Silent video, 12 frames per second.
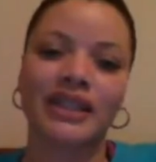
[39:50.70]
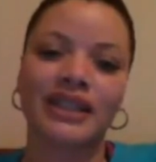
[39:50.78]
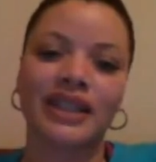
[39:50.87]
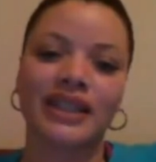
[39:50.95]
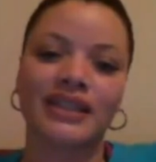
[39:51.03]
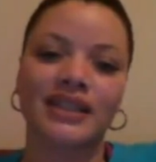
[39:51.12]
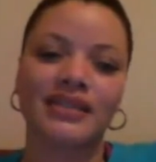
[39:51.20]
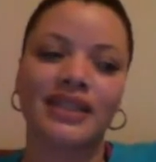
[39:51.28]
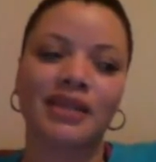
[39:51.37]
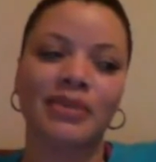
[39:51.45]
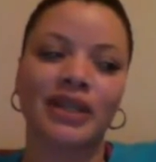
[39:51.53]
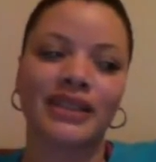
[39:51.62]
his kids until
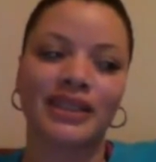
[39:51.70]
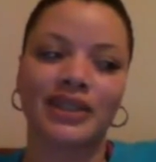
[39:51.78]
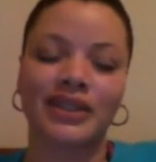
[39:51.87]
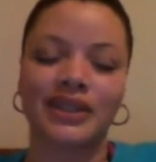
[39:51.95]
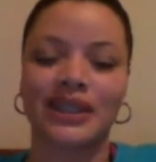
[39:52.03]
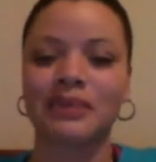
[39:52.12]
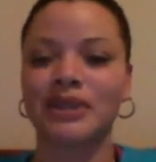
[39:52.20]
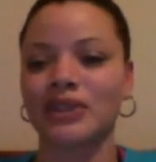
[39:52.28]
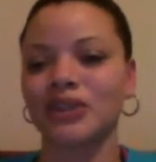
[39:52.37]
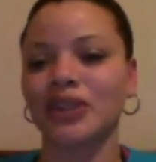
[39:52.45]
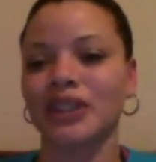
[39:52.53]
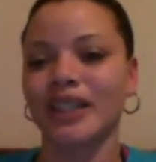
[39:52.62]
10 minutes ago, so I'm
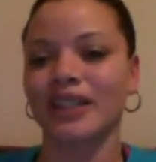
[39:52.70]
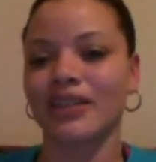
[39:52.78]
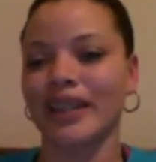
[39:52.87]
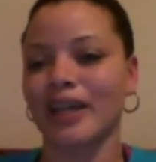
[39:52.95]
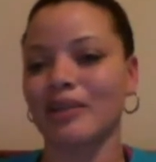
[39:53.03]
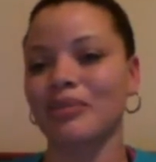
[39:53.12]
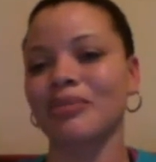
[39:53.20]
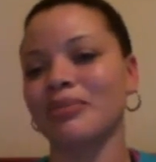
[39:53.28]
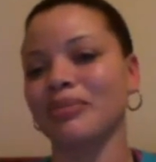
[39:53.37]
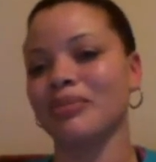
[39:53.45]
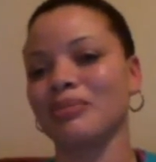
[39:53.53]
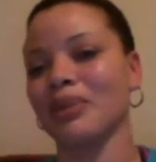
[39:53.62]
still trying to get on that
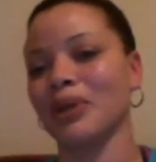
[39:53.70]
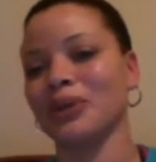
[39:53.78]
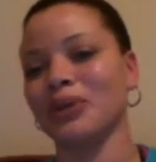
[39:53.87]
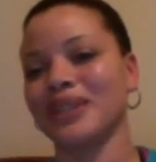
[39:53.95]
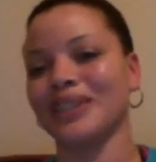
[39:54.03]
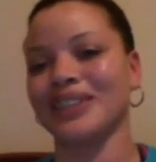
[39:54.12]
boat.